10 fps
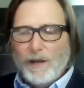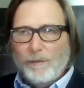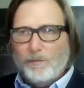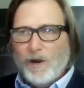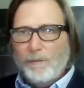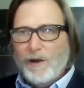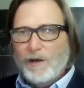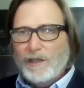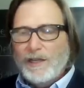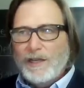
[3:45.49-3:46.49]

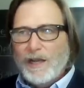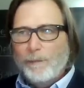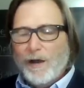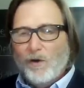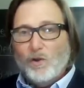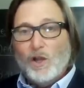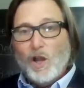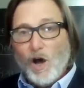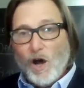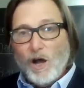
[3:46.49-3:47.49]
primarily about
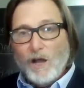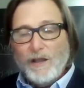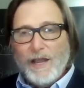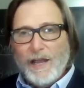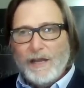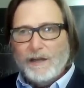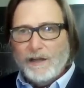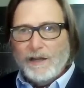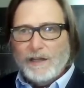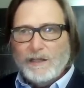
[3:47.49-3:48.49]
law and
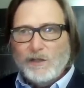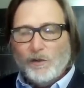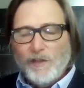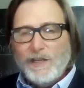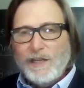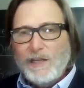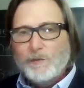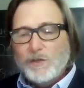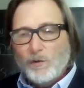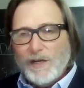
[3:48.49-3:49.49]
legal thinking. He
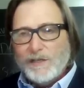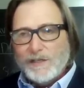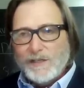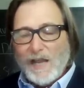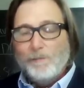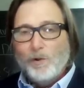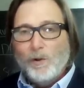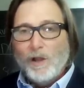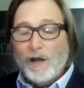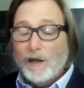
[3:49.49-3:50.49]
was a great
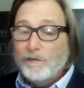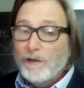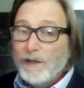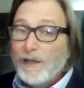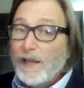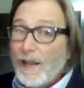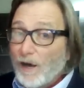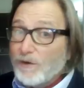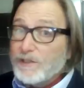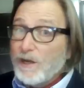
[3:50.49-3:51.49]
disciple of
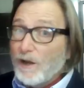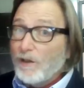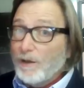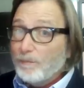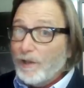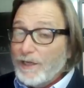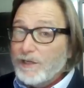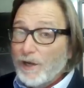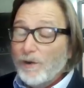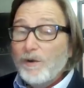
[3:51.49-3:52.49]
Aristotle and
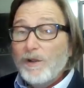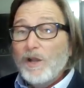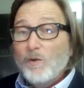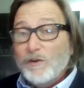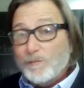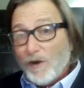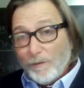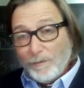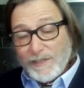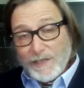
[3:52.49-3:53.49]
Plato, which
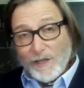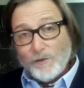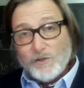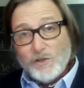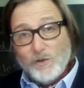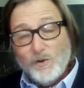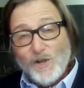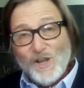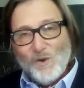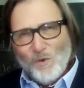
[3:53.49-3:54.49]
probably tells you
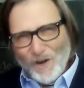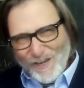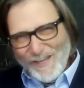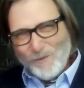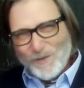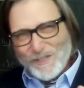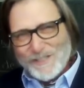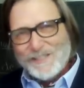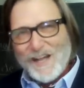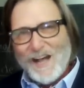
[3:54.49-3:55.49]
where he would
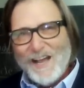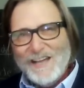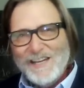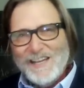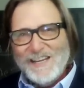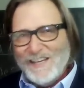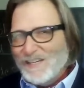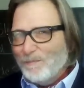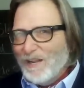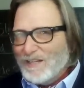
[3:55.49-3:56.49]
side in
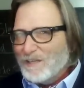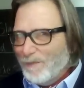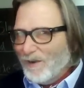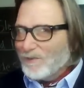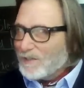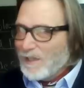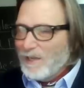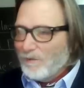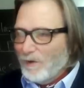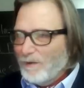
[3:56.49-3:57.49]
debates about
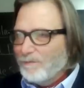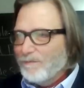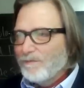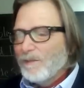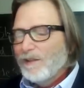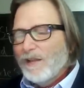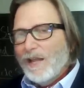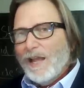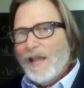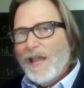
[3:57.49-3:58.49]
slavery.
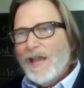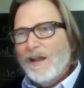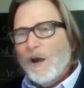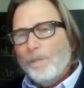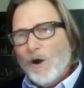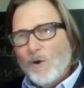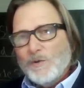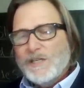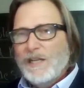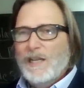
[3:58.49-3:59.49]
And
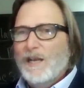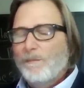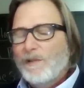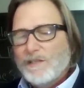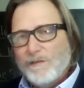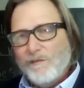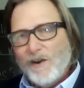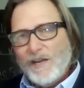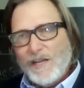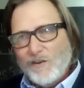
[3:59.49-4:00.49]
opposing him is a
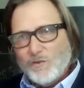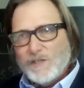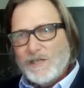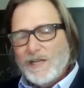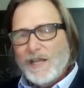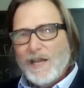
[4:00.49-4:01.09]
very interesting and